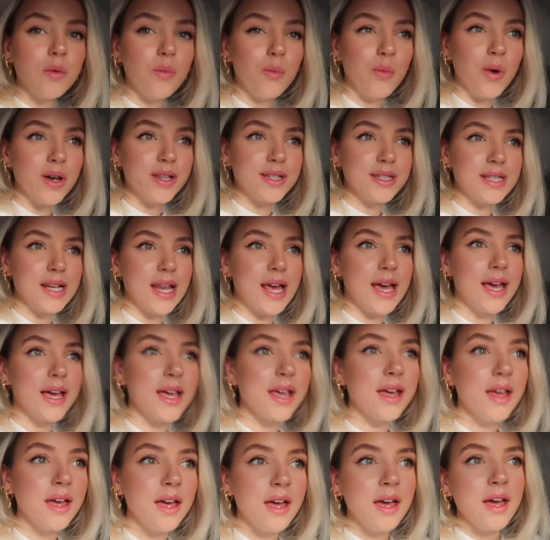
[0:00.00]
on one's
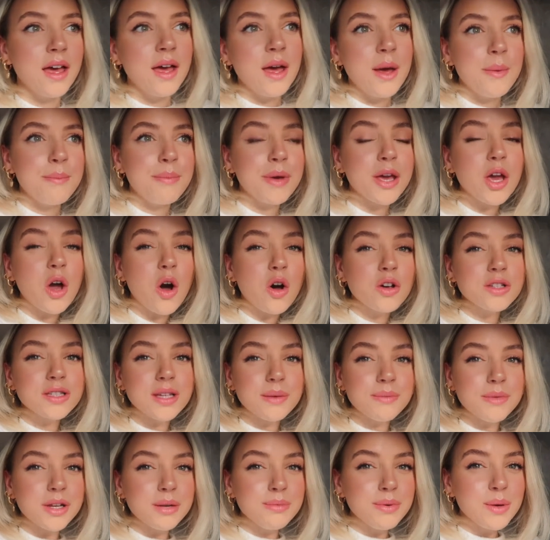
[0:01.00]
leg because
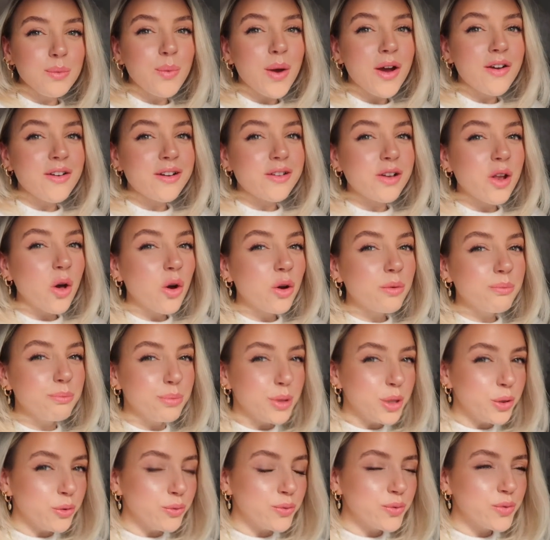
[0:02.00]
I'm gonna be wearing long
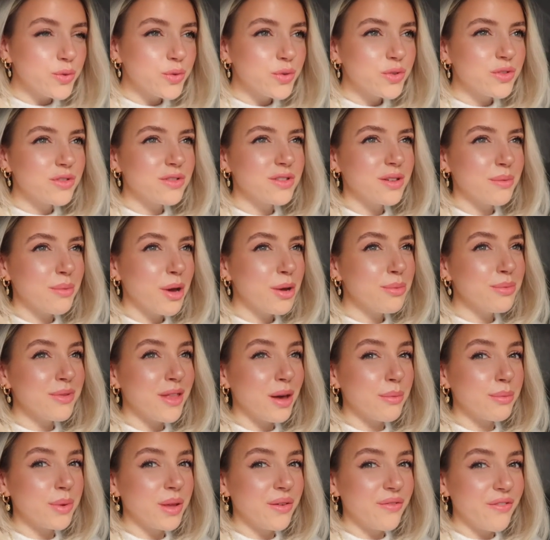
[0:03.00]
boots. So I'm hoping
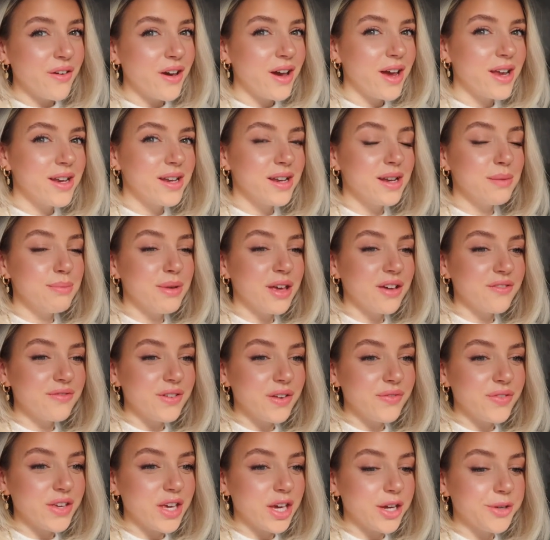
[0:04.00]
that'll be fine, and a big
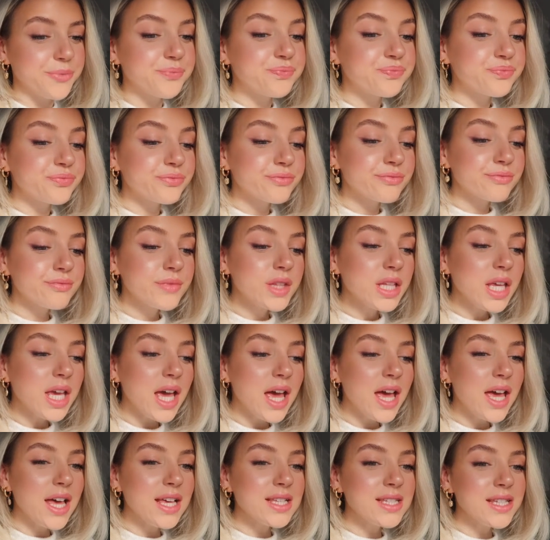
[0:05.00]
fluffy coat.
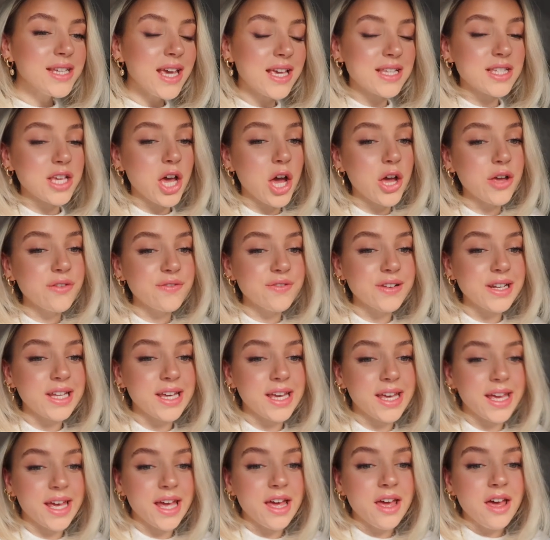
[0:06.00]
So
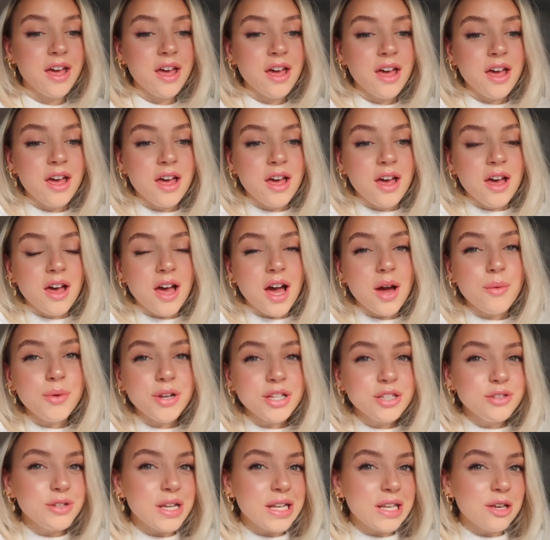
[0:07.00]
hopefully, I
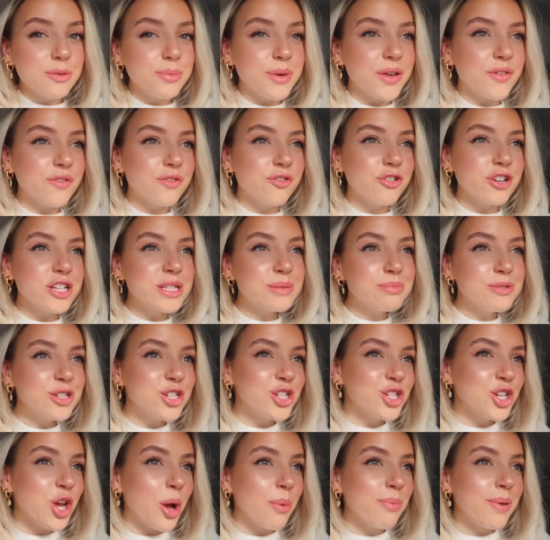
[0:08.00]
want to do a little bit of Christmas
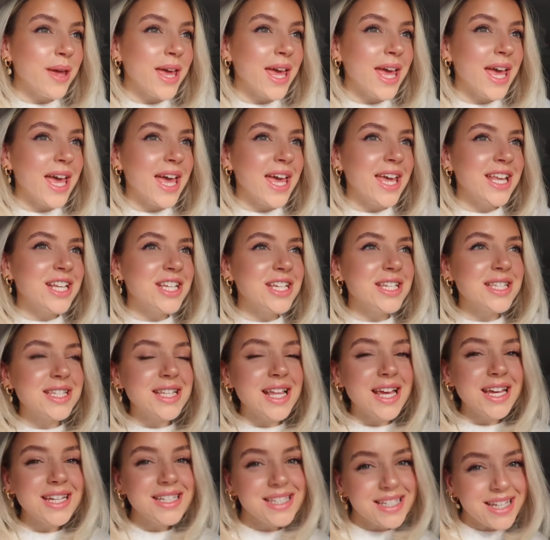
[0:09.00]
shopping, just
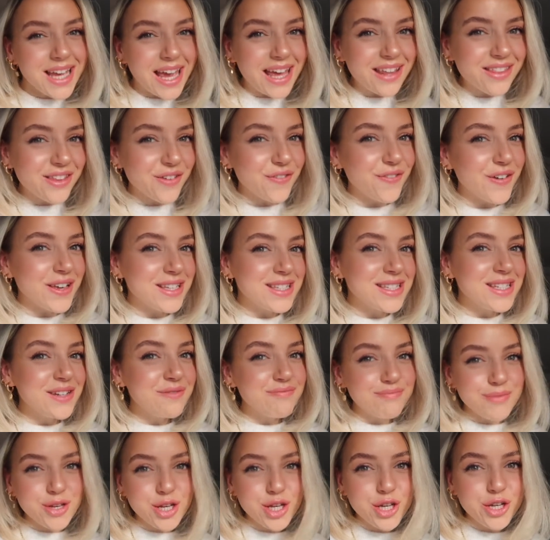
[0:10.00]
like to get in the
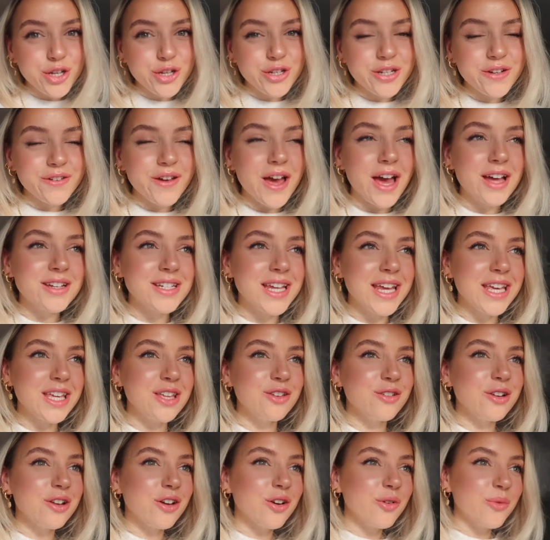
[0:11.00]
festive mood. I'll
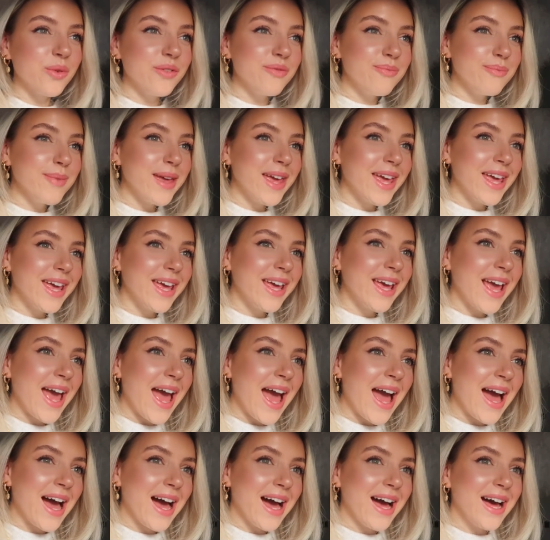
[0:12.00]
take you along with me
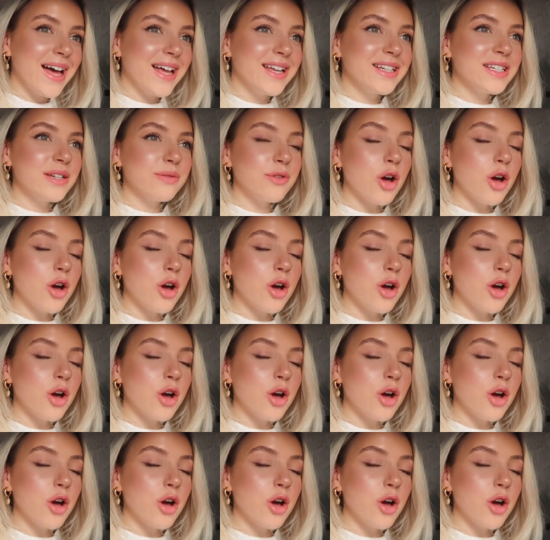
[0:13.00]
and